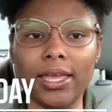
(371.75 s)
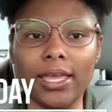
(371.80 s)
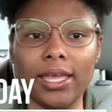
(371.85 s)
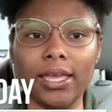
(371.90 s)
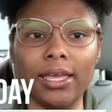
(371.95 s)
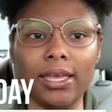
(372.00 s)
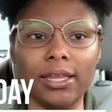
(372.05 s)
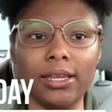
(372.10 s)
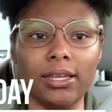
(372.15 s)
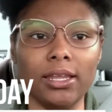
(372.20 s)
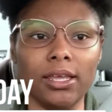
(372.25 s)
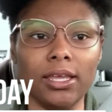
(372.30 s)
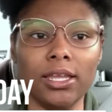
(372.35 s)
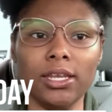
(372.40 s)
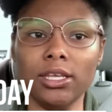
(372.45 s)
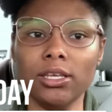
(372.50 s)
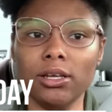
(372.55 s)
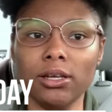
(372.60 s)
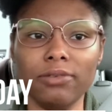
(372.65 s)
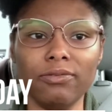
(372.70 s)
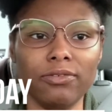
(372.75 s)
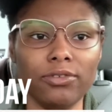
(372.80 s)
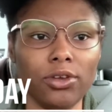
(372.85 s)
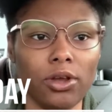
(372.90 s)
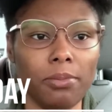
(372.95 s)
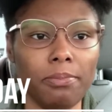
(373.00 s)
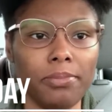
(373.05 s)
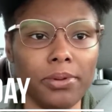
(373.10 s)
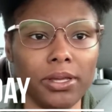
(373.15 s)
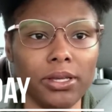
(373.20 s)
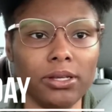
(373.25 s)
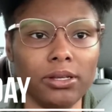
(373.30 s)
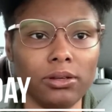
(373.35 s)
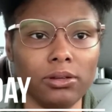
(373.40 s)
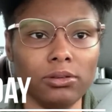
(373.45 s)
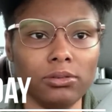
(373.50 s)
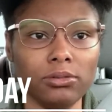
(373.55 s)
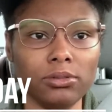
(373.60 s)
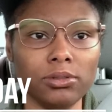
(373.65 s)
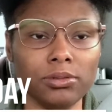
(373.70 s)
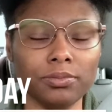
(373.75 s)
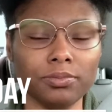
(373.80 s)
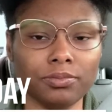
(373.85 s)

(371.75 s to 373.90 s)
in any of your bills,